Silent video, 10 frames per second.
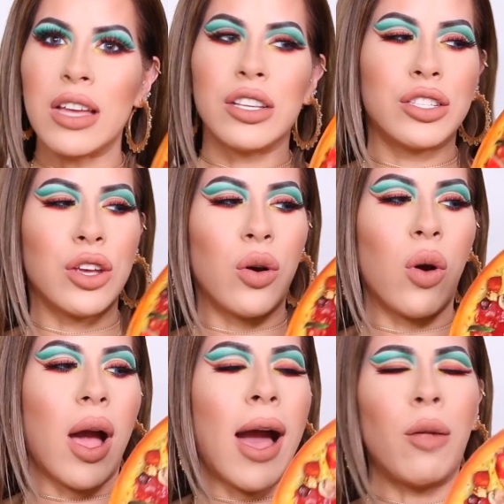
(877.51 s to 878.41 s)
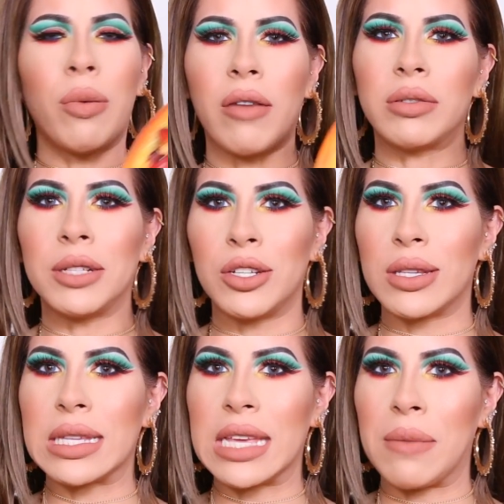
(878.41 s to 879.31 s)
So I'll probably
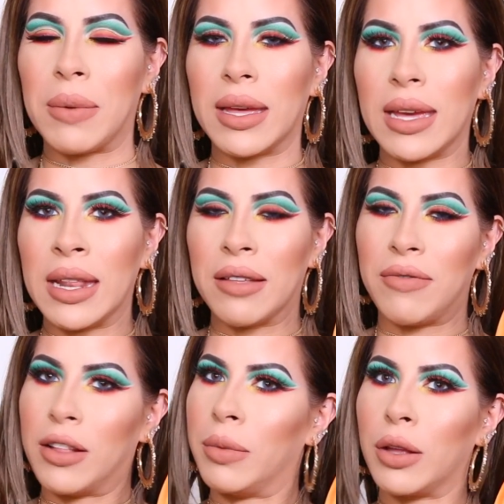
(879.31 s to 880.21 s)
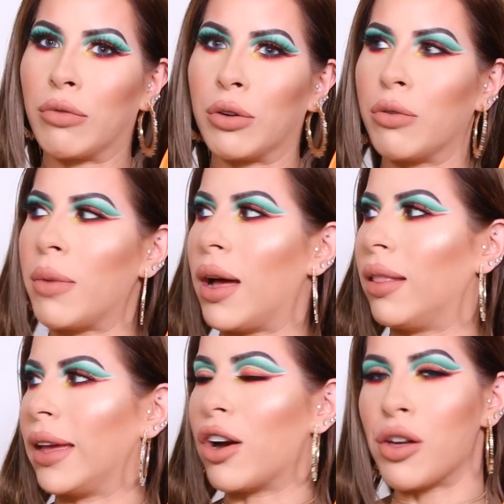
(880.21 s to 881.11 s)
just keep it in the filming room,
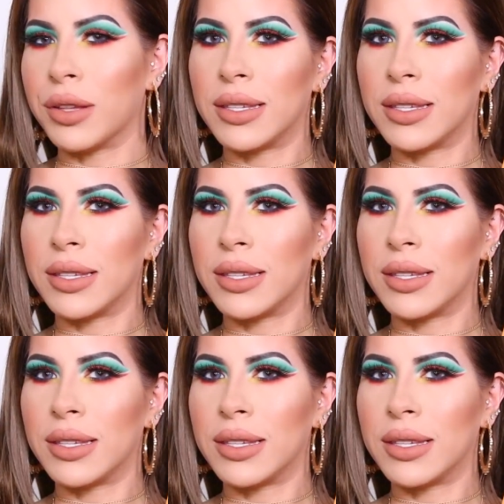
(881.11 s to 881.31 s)
like on the